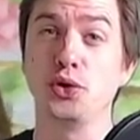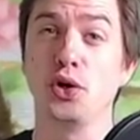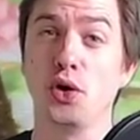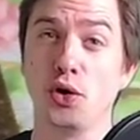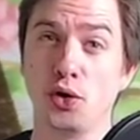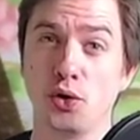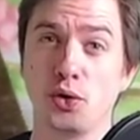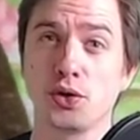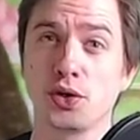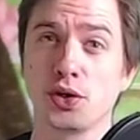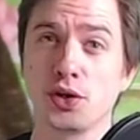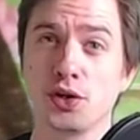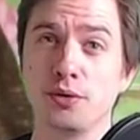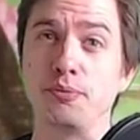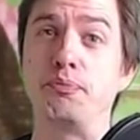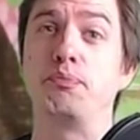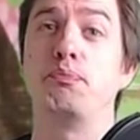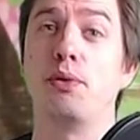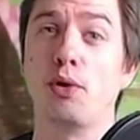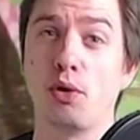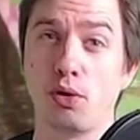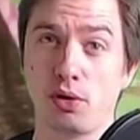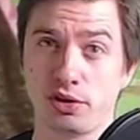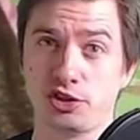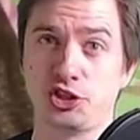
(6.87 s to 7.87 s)
ogre
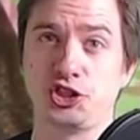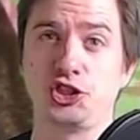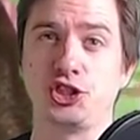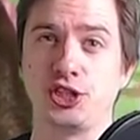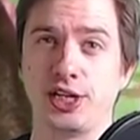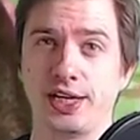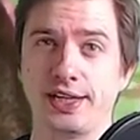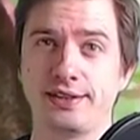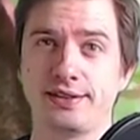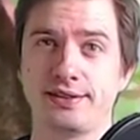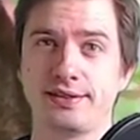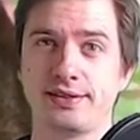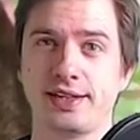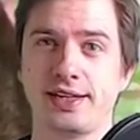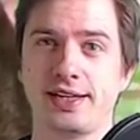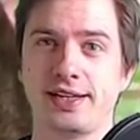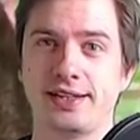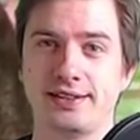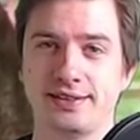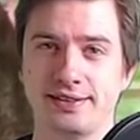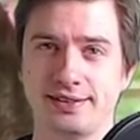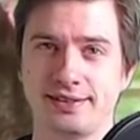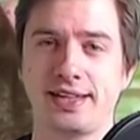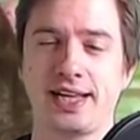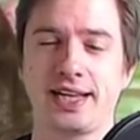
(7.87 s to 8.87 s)
bullshit
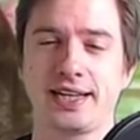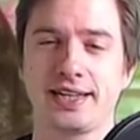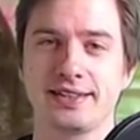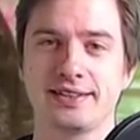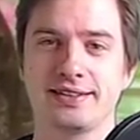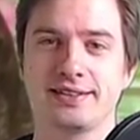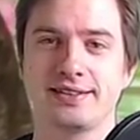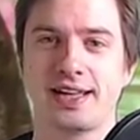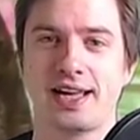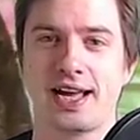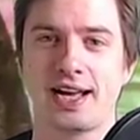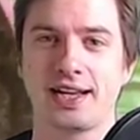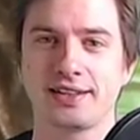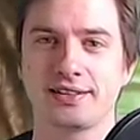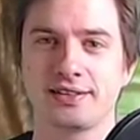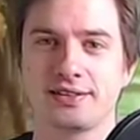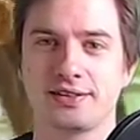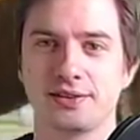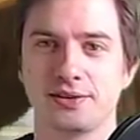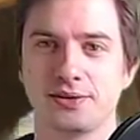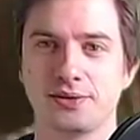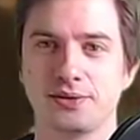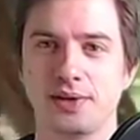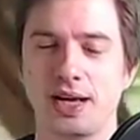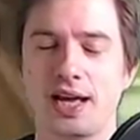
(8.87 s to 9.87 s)
in Tekken Tag
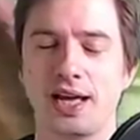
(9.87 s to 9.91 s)
2.